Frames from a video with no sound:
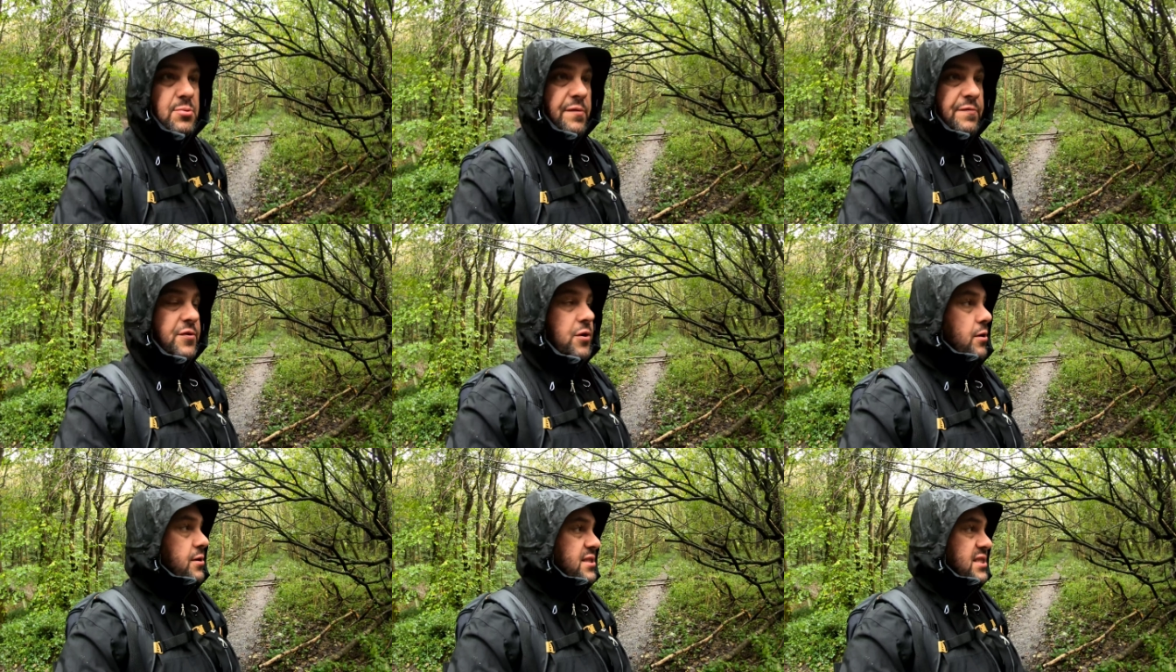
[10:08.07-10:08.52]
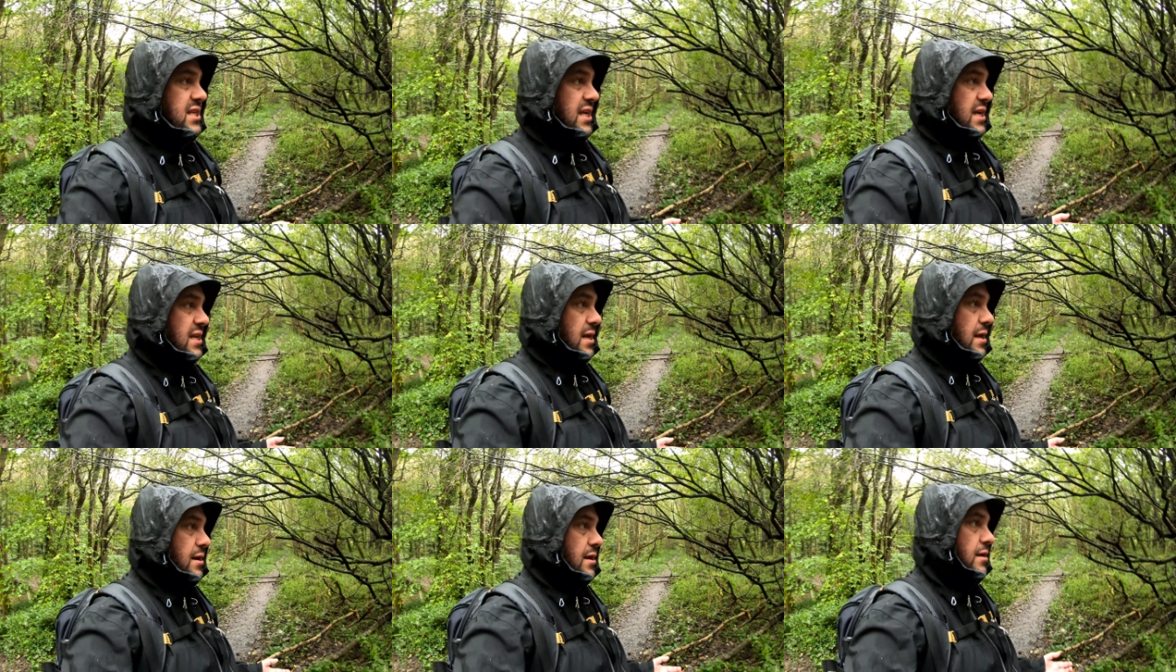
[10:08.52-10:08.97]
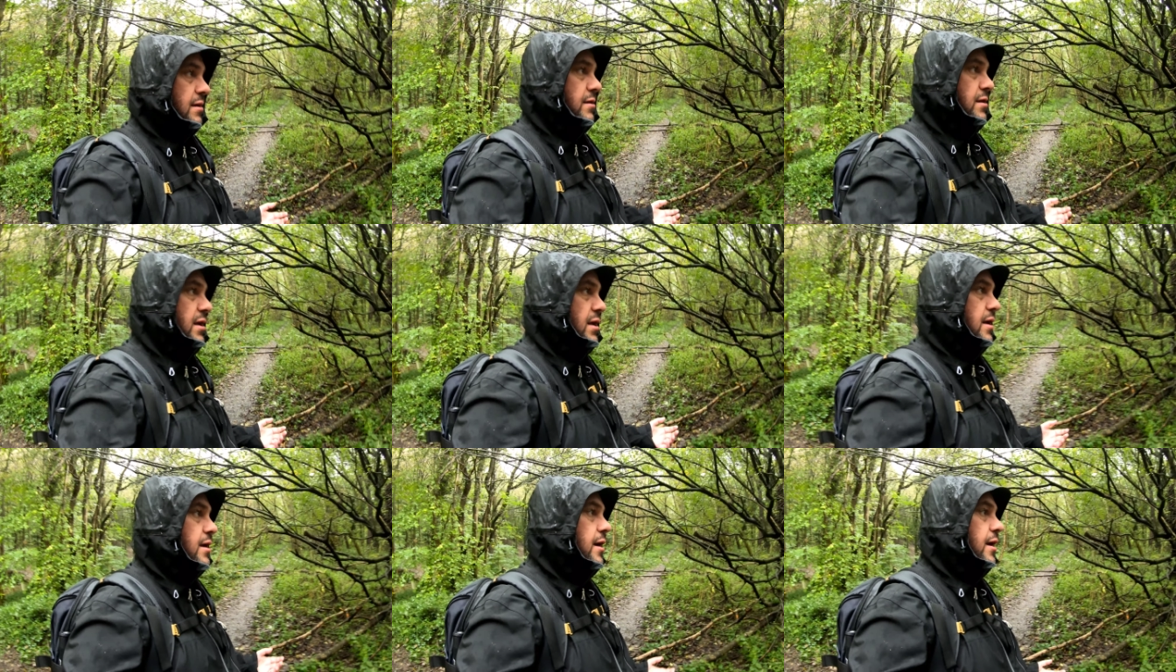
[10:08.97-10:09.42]
we've not seen any of
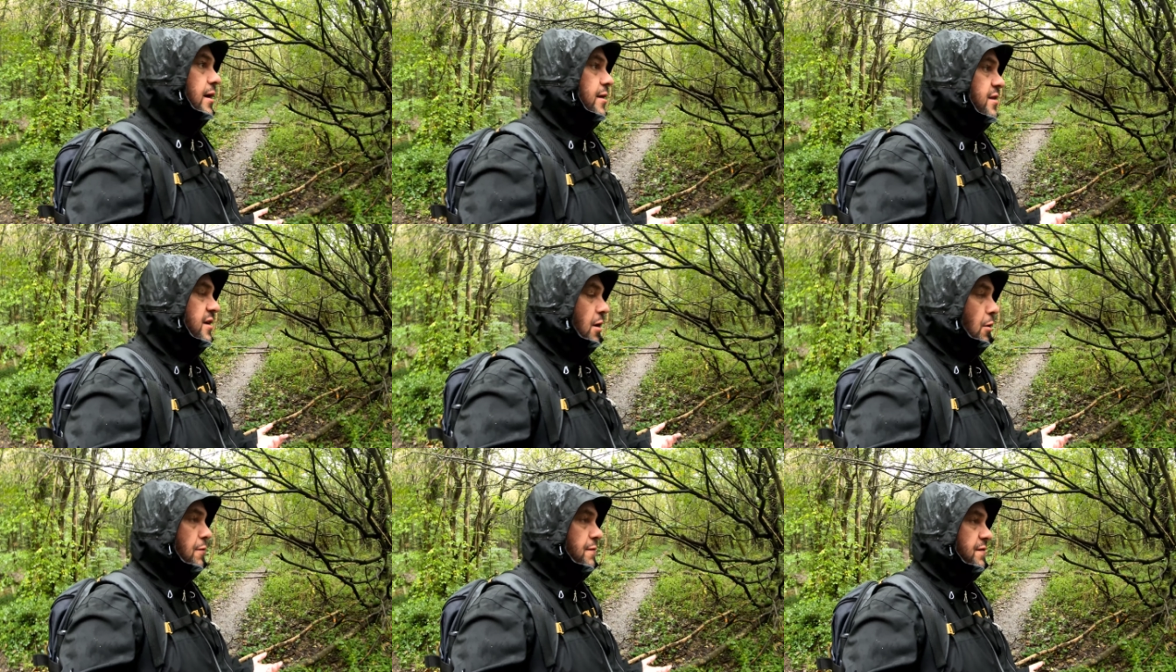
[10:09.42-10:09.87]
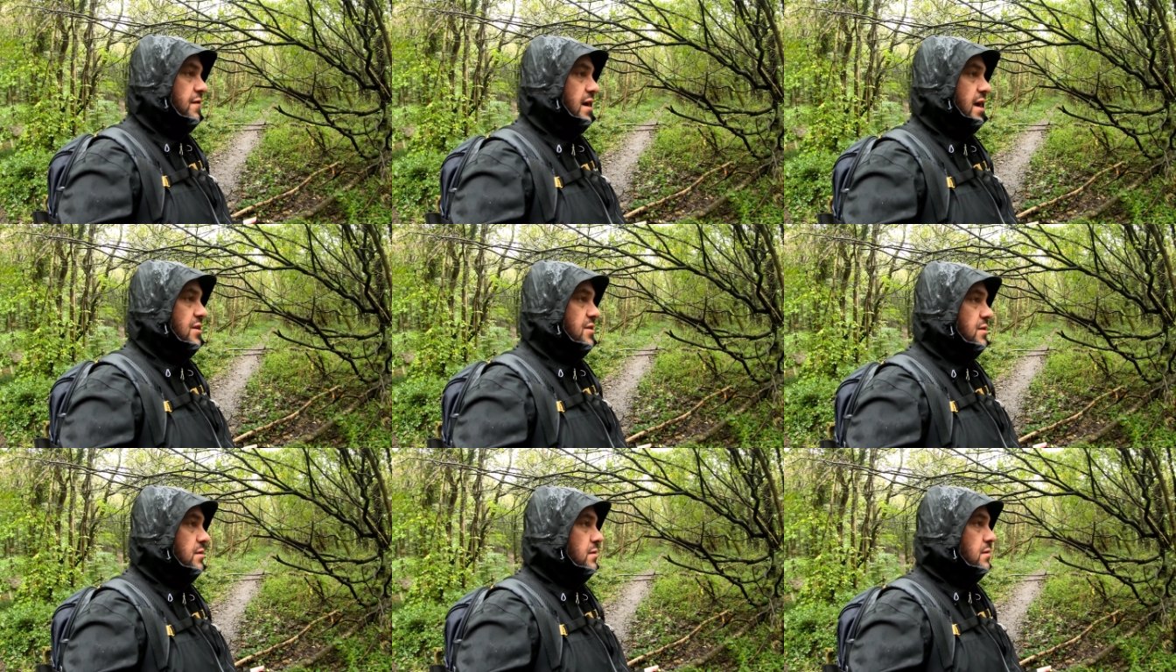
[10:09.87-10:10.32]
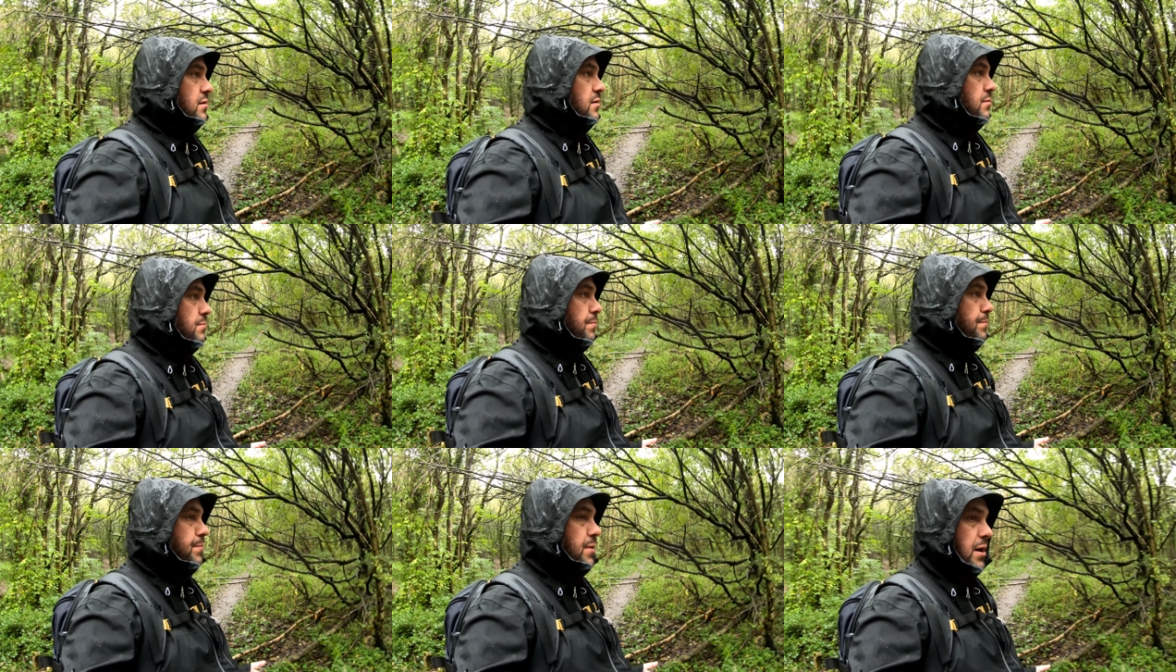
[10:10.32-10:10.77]
the uh, the overhead
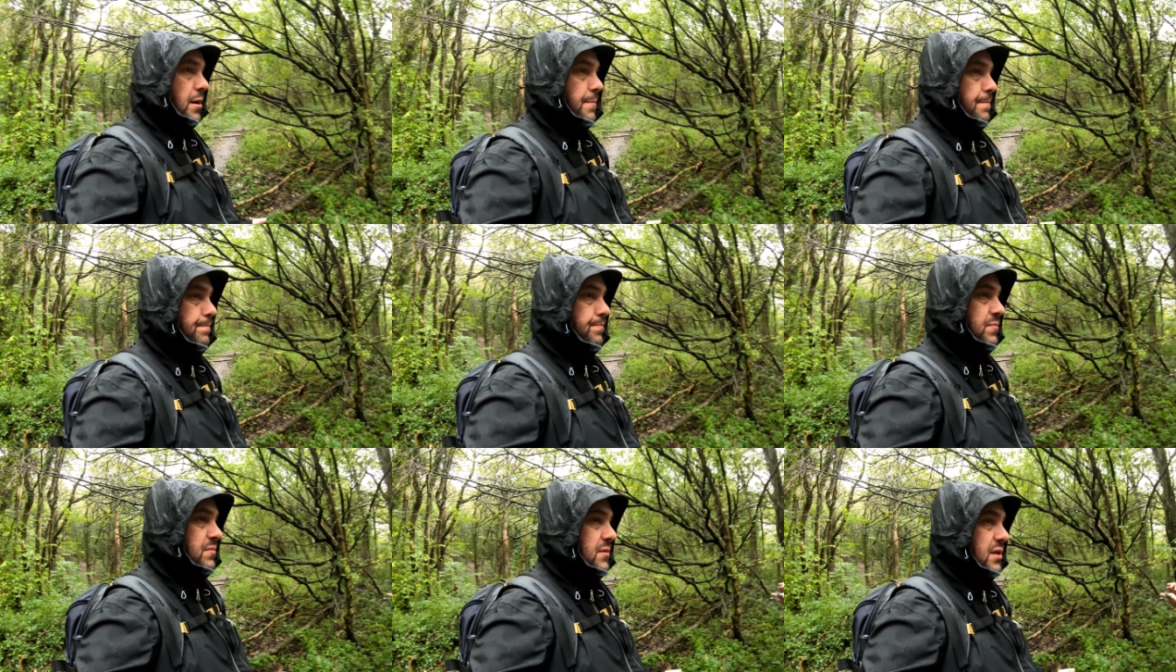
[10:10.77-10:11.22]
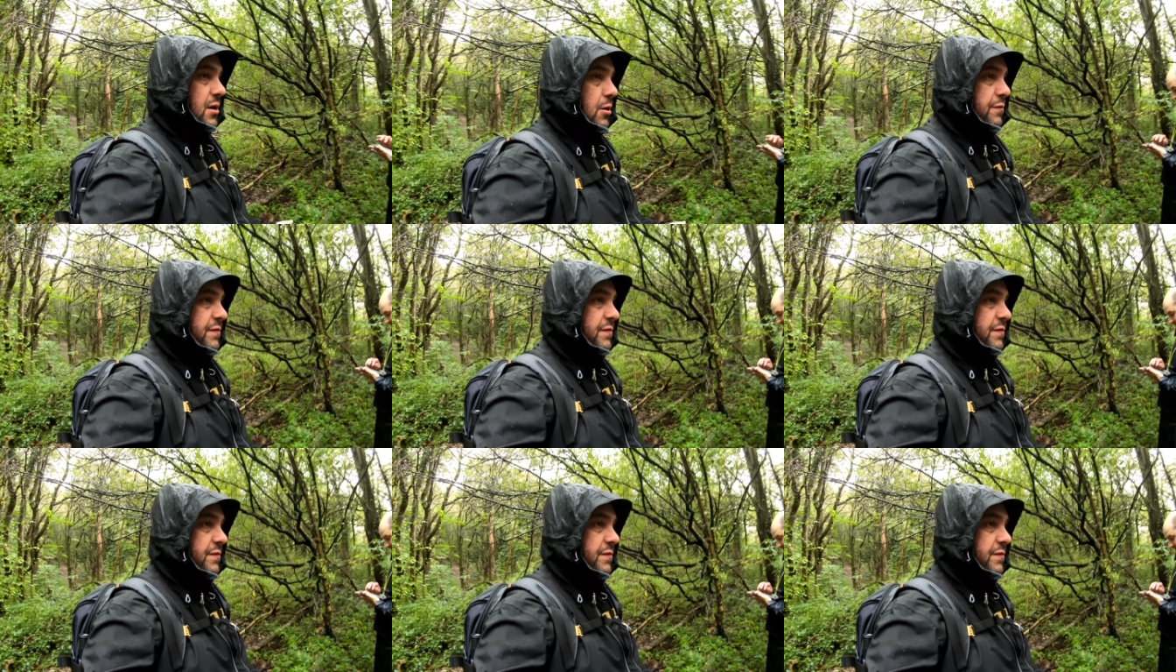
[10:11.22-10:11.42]
um, mm.